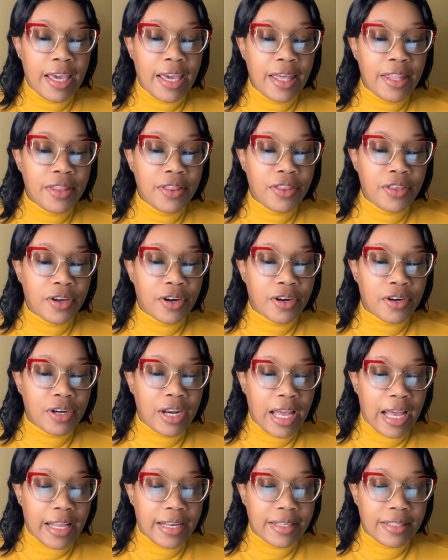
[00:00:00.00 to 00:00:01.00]
in their
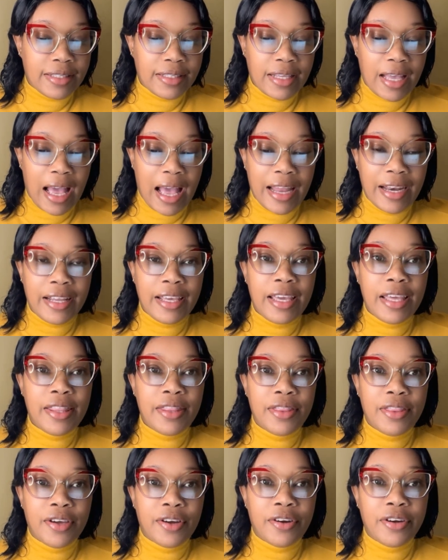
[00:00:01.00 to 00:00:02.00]
lands, and
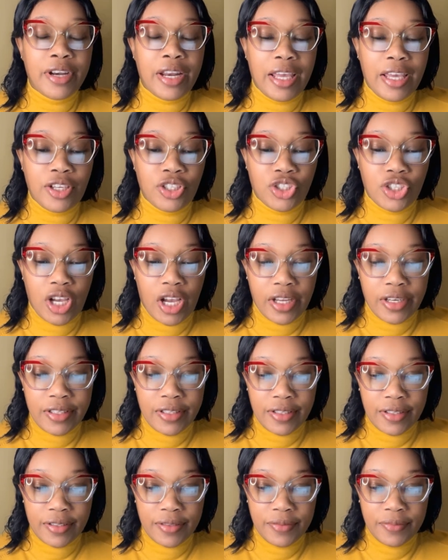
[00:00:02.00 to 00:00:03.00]
in their
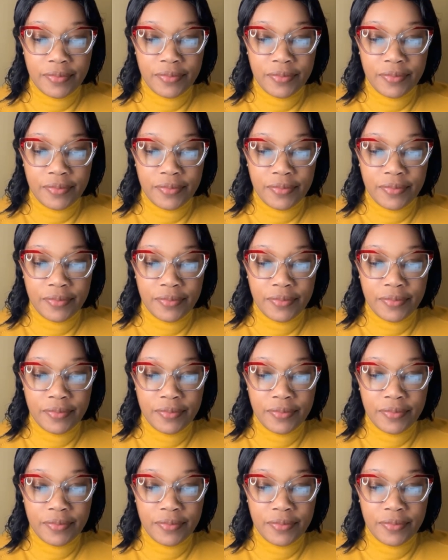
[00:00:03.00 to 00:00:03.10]
nations.